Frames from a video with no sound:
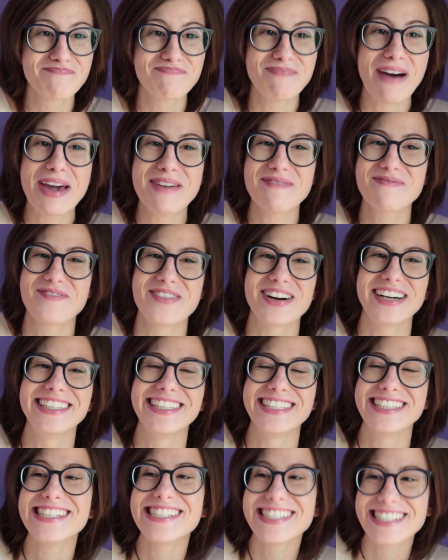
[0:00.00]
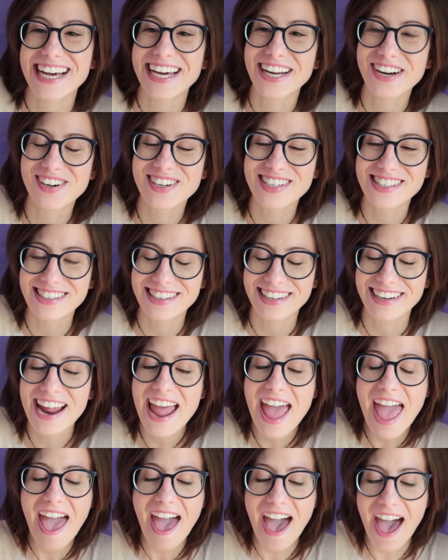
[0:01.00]
by Brandon Sanderson
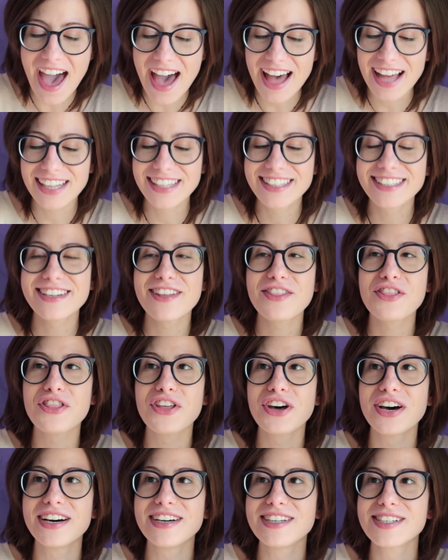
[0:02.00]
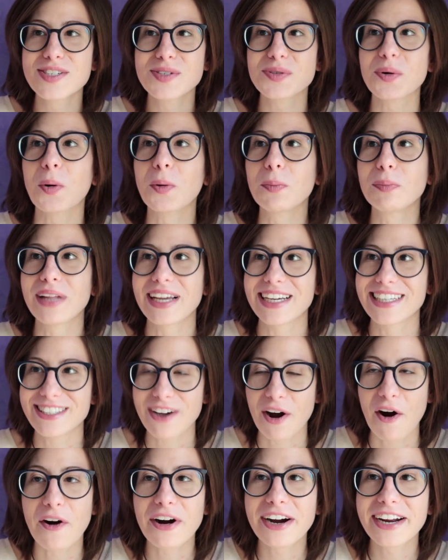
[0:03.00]
and the Stormlight
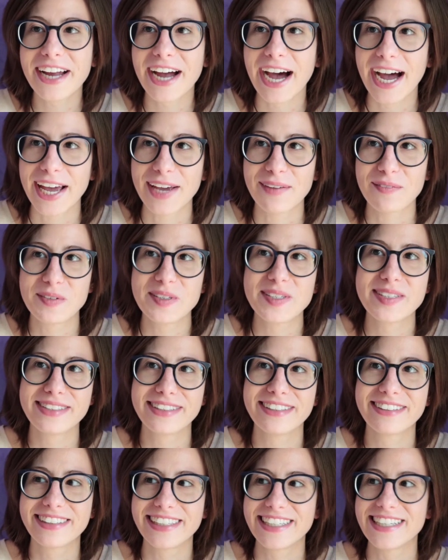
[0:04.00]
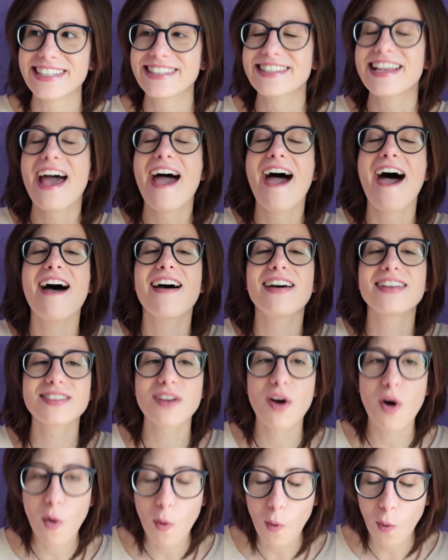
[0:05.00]
Archive series as
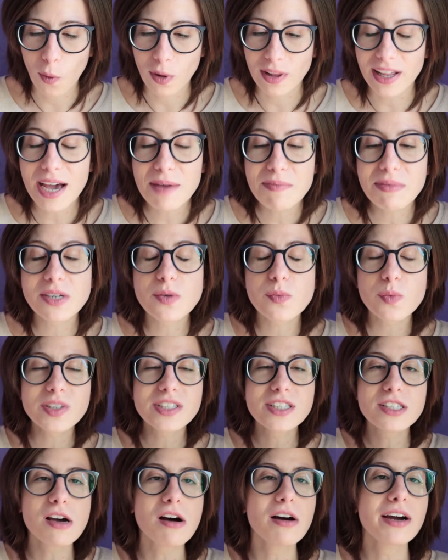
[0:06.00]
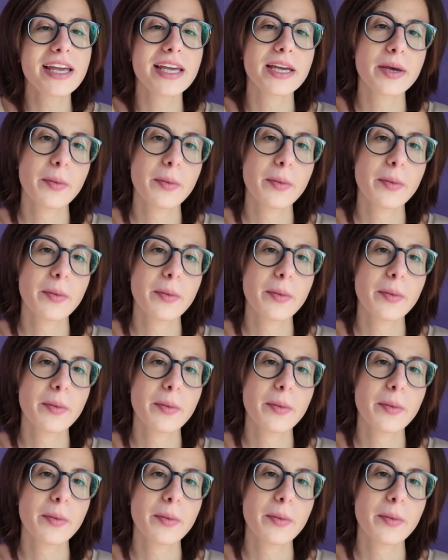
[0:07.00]
a whole. I mean, we're talking